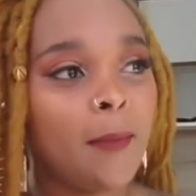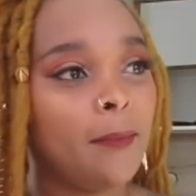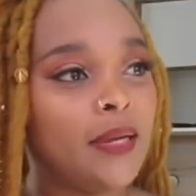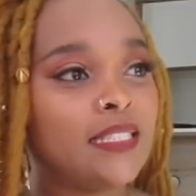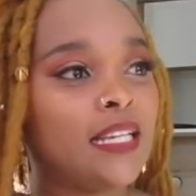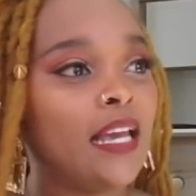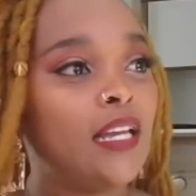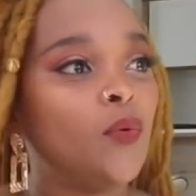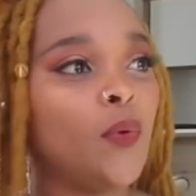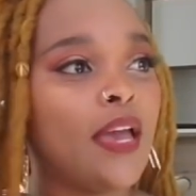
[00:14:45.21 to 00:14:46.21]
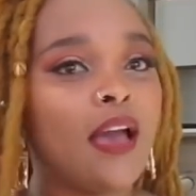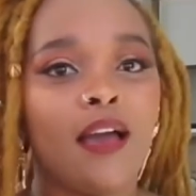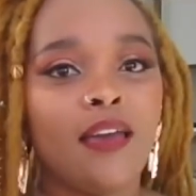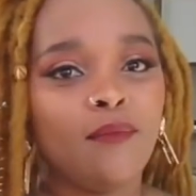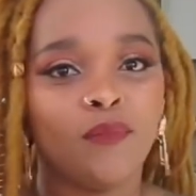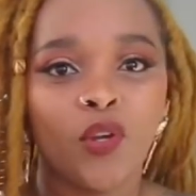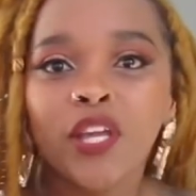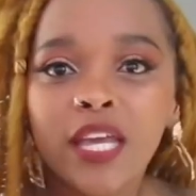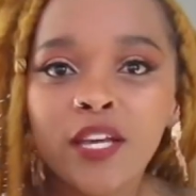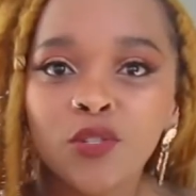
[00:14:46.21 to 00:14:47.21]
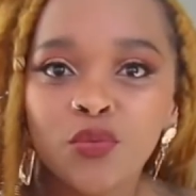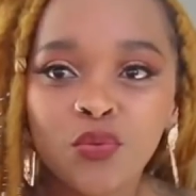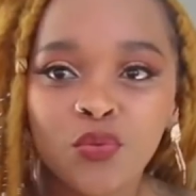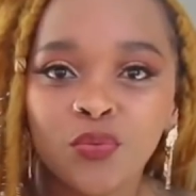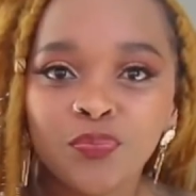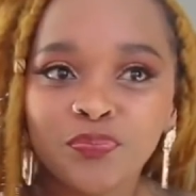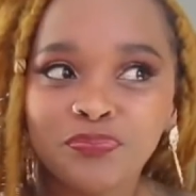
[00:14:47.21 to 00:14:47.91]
But anyway, I'm not here to